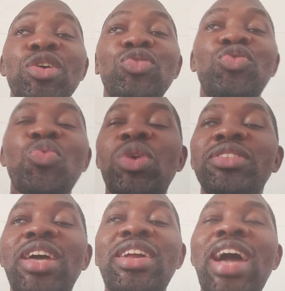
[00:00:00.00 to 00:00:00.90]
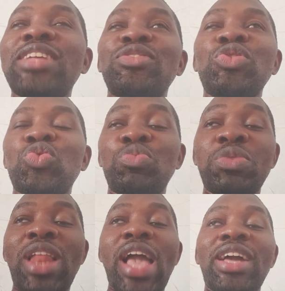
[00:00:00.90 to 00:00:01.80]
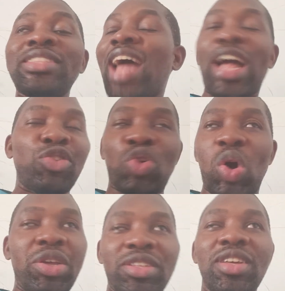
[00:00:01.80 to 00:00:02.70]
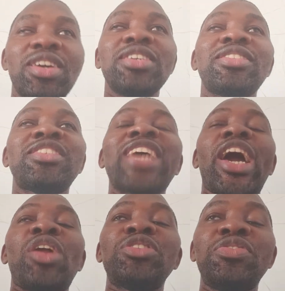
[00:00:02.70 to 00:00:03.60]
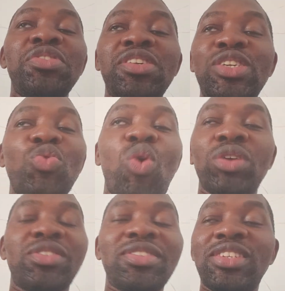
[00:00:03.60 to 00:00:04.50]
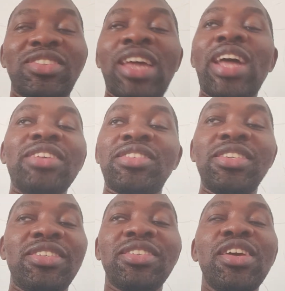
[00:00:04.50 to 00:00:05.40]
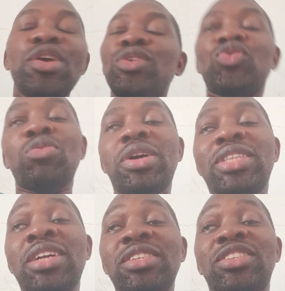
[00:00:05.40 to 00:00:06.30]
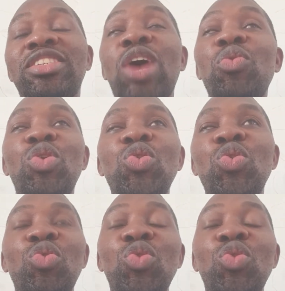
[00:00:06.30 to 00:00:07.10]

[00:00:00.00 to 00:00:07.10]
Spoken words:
So when they write, it will be like they are drawing. Teacher cannot even read what the child has written. So by the time the teacher will look,